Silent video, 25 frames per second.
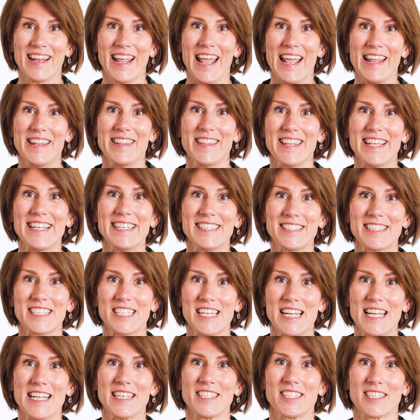these
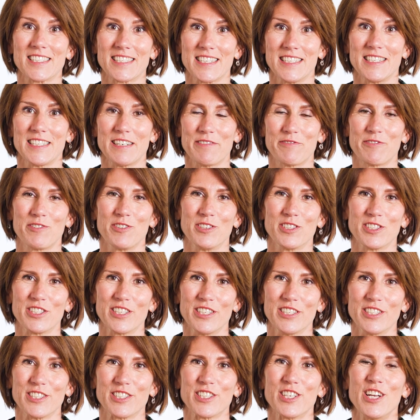changes and
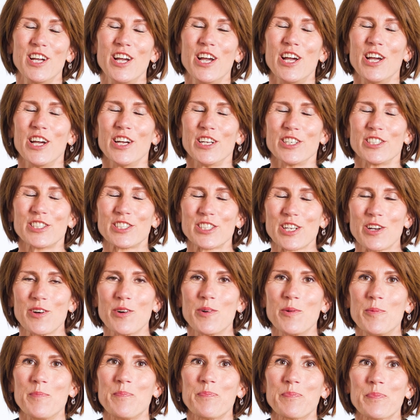differences.
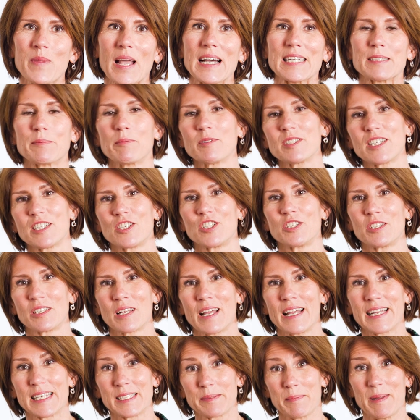So I suppose I should
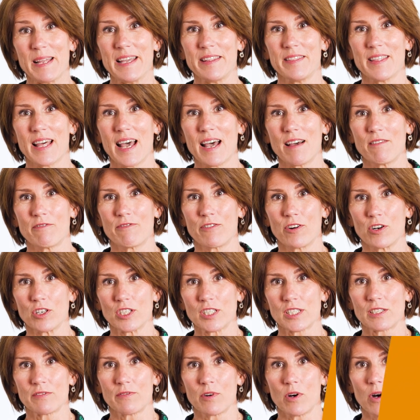explain that first of